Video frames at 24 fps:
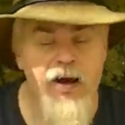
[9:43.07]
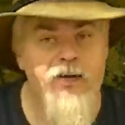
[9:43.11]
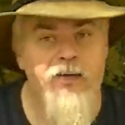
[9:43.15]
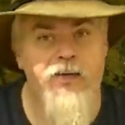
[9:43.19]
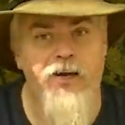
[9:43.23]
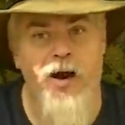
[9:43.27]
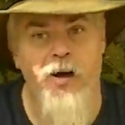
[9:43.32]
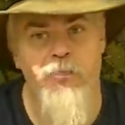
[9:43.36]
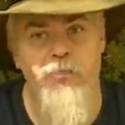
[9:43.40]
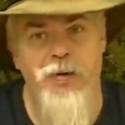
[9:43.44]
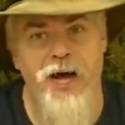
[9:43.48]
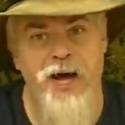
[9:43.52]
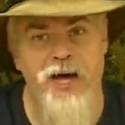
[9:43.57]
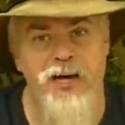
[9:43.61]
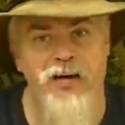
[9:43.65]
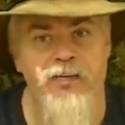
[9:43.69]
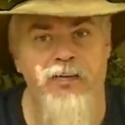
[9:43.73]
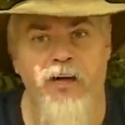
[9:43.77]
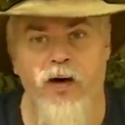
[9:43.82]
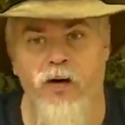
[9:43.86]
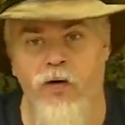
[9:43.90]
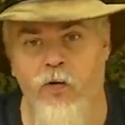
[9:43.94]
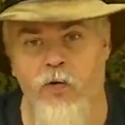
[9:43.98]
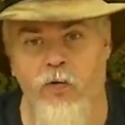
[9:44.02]
And then I
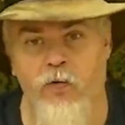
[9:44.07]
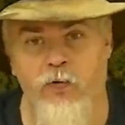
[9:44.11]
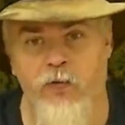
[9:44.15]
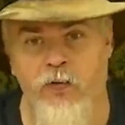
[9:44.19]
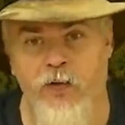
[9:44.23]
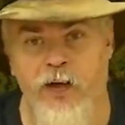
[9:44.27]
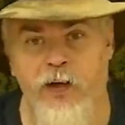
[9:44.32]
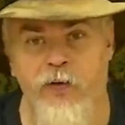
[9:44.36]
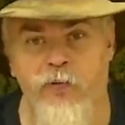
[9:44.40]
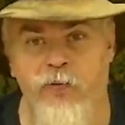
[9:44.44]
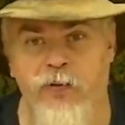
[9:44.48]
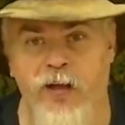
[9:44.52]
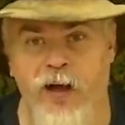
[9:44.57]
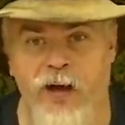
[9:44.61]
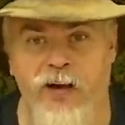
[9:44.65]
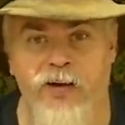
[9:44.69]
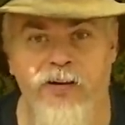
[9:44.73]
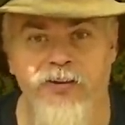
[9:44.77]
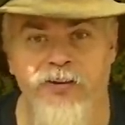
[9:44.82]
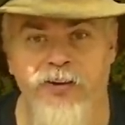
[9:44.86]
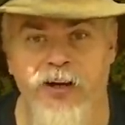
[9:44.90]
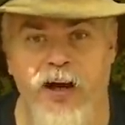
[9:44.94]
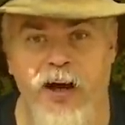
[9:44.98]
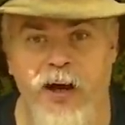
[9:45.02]
painted the whole thing with
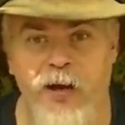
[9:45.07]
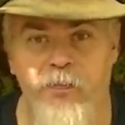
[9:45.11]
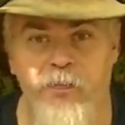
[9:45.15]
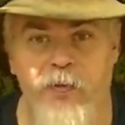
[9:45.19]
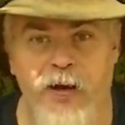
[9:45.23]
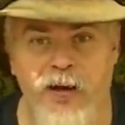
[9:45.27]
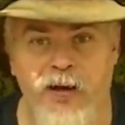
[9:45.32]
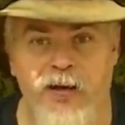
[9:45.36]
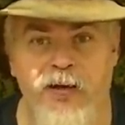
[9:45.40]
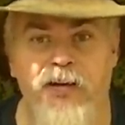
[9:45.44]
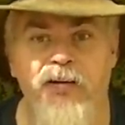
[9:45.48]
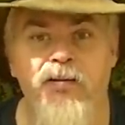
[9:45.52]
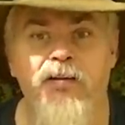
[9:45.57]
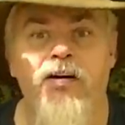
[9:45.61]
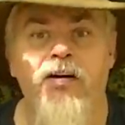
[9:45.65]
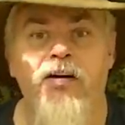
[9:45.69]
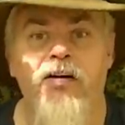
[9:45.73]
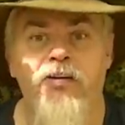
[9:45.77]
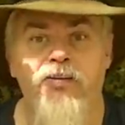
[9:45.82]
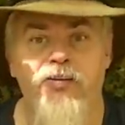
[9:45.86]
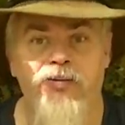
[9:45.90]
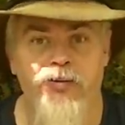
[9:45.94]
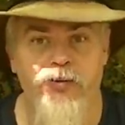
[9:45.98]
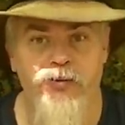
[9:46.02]
outside paint
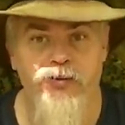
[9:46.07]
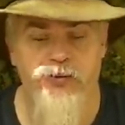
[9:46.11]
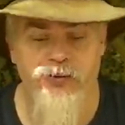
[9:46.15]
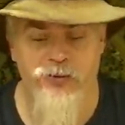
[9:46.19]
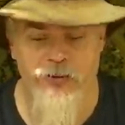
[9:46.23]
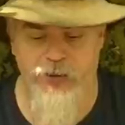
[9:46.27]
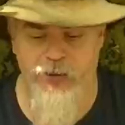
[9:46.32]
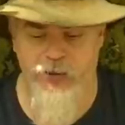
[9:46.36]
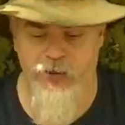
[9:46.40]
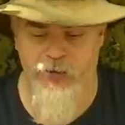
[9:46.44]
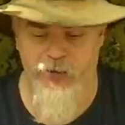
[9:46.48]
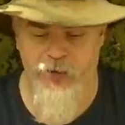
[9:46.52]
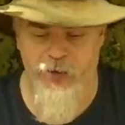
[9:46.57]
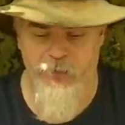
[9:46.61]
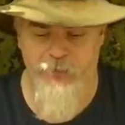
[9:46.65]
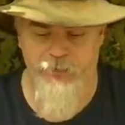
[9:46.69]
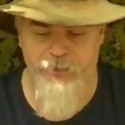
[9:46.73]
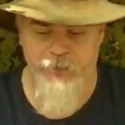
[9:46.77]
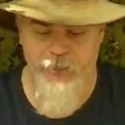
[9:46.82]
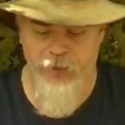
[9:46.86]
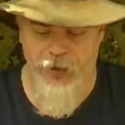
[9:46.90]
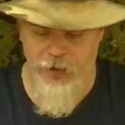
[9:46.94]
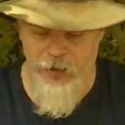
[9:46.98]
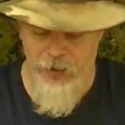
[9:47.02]
to secure it.
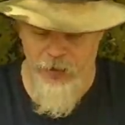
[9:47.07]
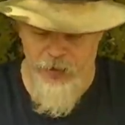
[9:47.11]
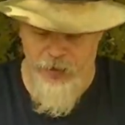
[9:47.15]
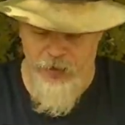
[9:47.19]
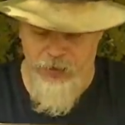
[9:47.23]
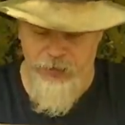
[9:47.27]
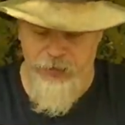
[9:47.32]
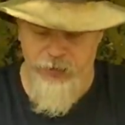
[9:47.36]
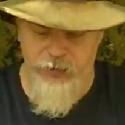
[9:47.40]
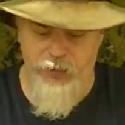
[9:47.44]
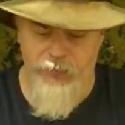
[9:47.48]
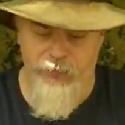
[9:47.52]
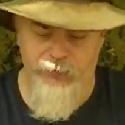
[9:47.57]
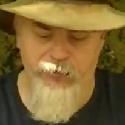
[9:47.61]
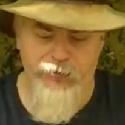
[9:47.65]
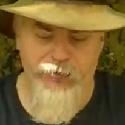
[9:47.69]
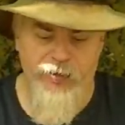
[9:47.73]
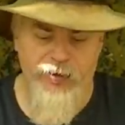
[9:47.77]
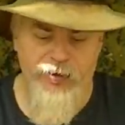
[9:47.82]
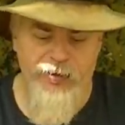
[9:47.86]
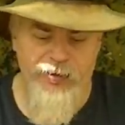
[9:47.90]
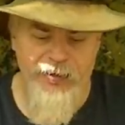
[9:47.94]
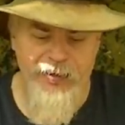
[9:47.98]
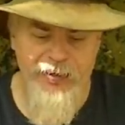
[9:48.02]
So for
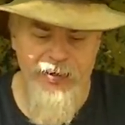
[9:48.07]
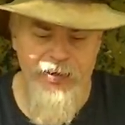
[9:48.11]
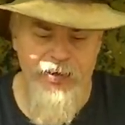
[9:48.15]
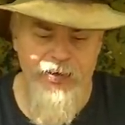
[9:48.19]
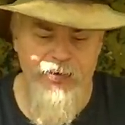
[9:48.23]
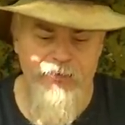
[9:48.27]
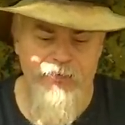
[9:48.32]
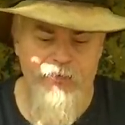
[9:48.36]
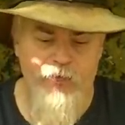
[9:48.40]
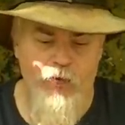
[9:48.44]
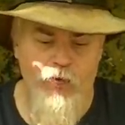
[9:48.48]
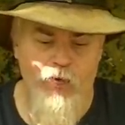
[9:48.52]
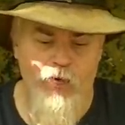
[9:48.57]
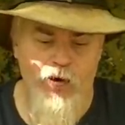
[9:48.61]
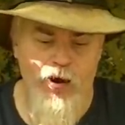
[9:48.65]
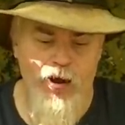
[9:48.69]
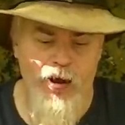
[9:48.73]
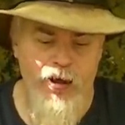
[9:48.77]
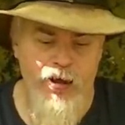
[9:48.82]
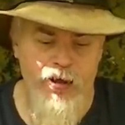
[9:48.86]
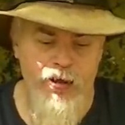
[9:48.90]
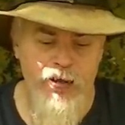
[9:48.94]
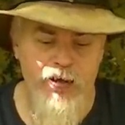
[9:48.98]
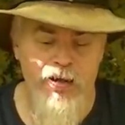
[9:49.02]
the lid for
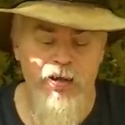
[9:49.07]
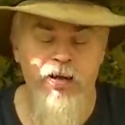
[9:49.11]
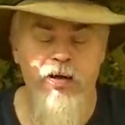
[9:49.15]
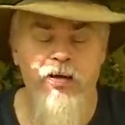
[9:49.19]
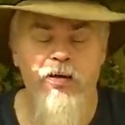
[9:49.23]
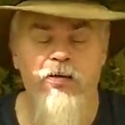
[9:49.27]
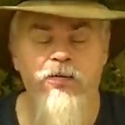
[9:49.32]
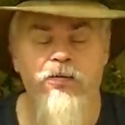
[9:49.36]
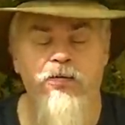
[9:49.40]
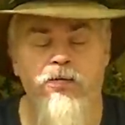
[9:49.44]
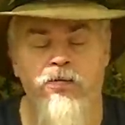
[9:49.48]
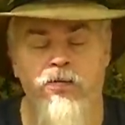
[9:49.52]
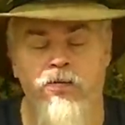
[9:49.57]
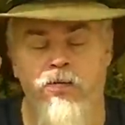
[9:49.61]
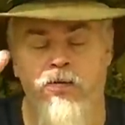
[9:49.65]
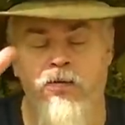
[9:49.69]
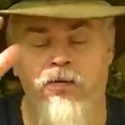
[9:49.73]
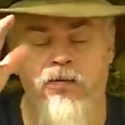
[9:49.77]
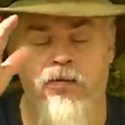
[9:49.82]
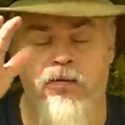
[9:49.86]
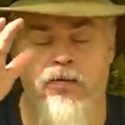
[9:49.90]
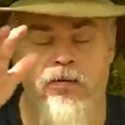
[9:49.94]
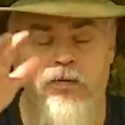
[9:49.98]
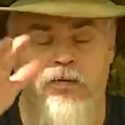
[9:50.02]
a
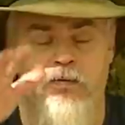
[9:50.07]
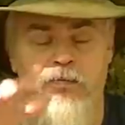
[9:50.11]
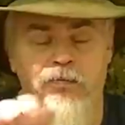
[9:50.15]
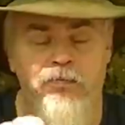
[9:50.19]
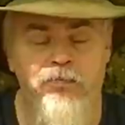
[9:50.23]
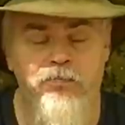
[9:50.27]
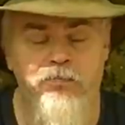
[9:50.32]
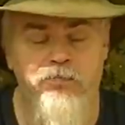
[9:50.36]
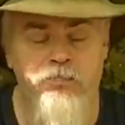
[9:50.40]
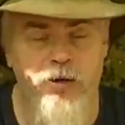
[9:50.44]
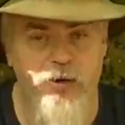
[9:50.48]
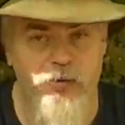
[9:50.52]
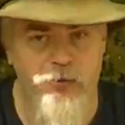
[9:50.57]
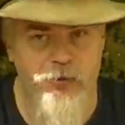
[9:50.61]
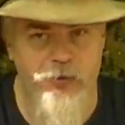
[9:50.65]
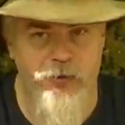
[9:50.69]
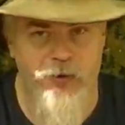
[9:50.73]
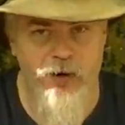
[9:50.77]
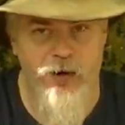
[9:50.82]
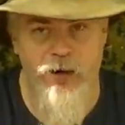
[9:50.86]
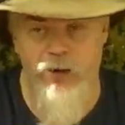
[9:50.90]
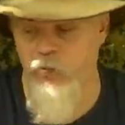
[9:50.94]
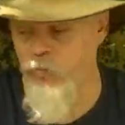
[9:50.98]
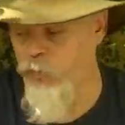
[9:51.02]
milk
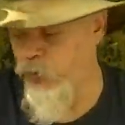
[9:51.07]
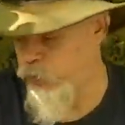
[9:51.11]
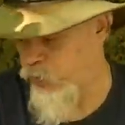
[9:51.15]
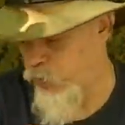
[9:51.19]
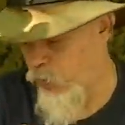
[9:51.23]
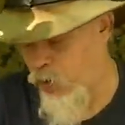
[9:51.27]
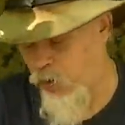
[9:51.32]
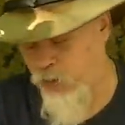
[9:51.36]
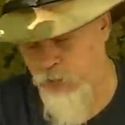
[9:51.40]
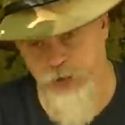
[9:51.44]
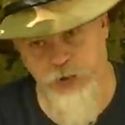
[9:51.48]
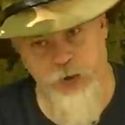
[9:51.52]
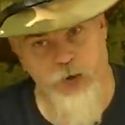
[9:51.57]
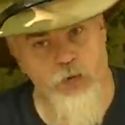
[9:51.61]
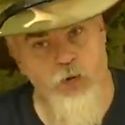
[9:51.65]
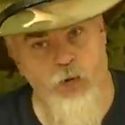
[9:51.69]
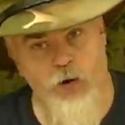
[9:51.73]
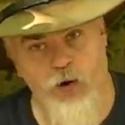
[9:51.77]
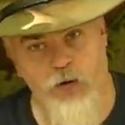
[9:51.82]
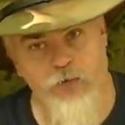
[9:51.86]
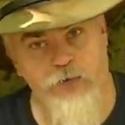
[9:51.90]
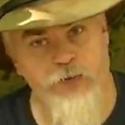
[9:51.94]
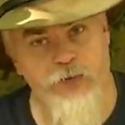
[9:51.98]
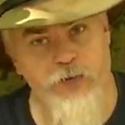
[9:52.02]
crate, which will also
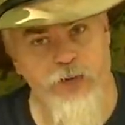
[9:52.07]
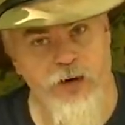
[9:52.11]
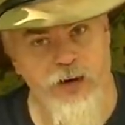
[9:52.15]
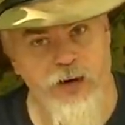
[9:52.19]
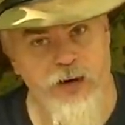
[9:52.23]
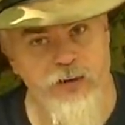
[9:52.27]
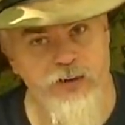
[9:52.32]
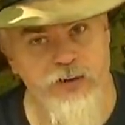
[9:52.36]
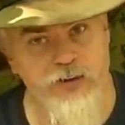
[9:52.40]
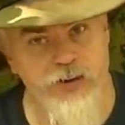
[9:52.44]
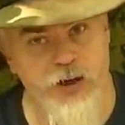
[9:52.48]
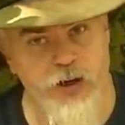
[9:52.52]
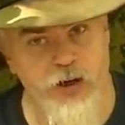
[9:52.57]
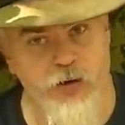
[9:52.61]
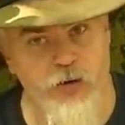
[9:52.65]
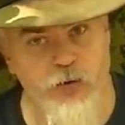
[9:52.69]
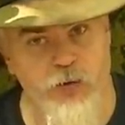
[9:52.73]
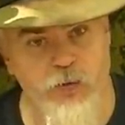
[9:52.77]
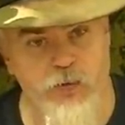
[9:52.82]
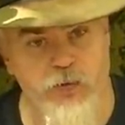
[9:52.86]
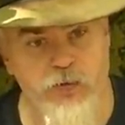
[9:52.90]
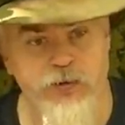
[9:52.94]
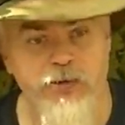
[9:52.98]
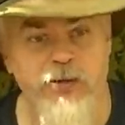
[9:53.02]
work for the little
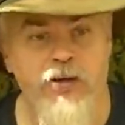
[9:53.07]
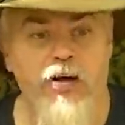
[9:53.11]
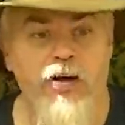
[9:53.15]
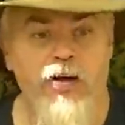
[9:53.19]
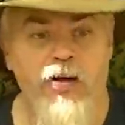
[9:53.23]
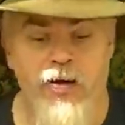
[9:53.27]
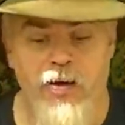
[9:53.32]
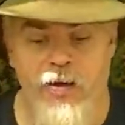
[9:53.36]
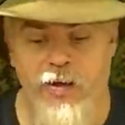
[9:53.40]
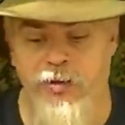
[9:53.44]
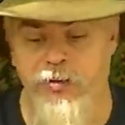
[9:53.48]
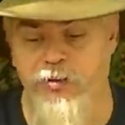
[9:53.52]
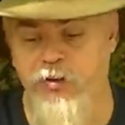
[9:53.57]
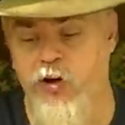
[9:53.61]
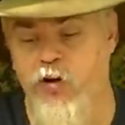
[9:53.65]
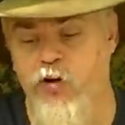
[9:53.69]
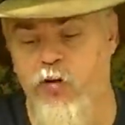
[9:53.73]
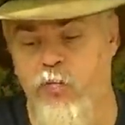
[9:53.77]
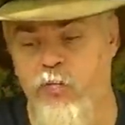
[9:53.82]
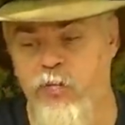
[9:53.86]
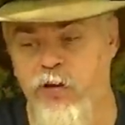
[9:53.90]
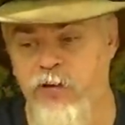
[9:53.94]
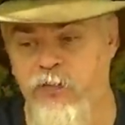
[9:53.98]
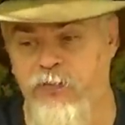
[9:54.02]
stools, it's
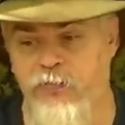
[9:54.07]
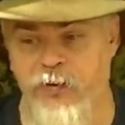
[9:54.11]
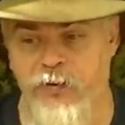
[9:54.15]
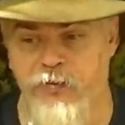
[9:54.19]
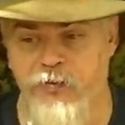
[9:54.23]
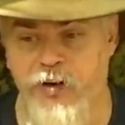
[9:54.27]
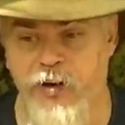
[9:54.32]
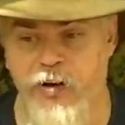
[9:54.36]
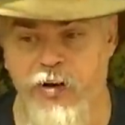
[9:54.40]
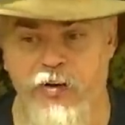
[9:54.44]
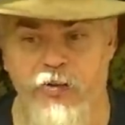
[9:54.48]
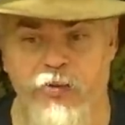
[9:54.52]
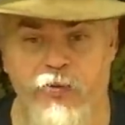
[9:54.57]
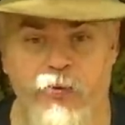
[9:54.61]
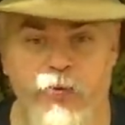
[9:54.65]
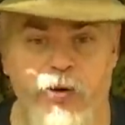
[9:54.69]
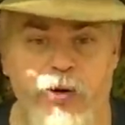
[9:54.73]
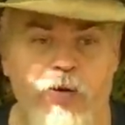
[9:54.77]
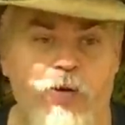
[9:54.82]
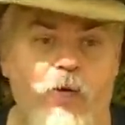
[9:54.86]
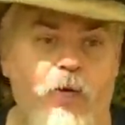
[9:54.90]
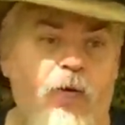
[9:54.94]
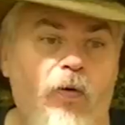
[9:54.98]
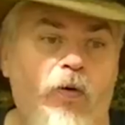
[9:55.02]
going to be 15
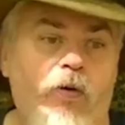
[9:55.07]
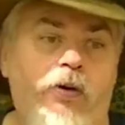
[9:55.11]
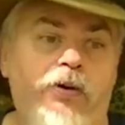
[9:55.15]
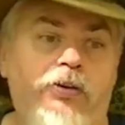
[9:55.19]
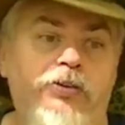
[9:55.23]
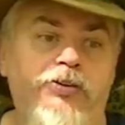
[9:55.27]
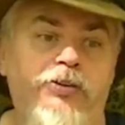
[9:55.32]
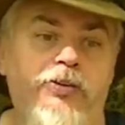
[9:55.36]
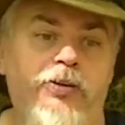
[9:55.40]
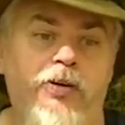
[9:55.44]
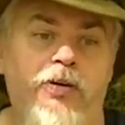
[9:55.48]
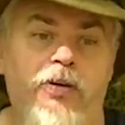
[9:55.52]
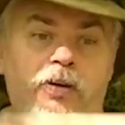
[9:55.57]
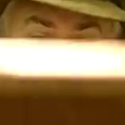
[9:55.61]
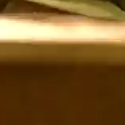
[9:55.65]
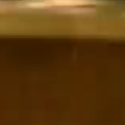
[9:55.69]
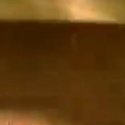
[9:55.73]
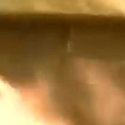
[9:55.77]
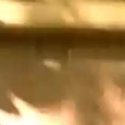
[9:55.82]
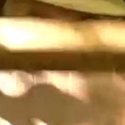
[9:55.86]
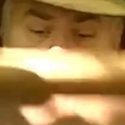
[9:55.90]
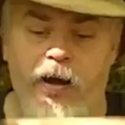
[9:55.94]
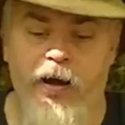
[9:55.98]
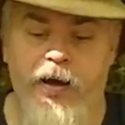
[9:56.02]
3/4
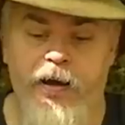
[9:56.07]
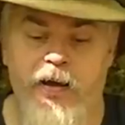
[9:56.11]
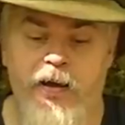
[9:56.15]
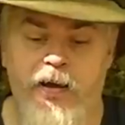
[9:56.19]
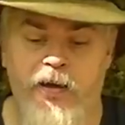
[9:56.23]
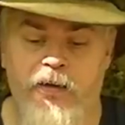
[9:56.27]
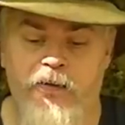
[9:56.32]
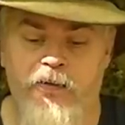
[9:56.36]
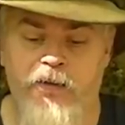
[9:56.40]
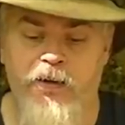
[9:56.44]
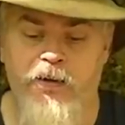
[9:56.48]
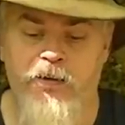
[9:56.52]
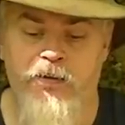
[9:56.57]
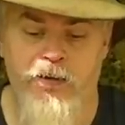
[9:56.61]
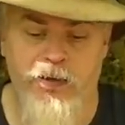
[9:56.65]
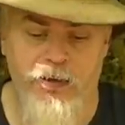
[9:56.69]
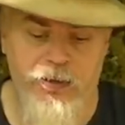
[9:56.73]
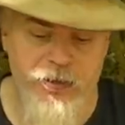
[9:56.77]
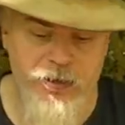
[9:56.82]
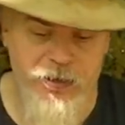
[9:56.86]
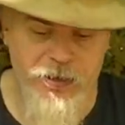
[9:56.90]
and then the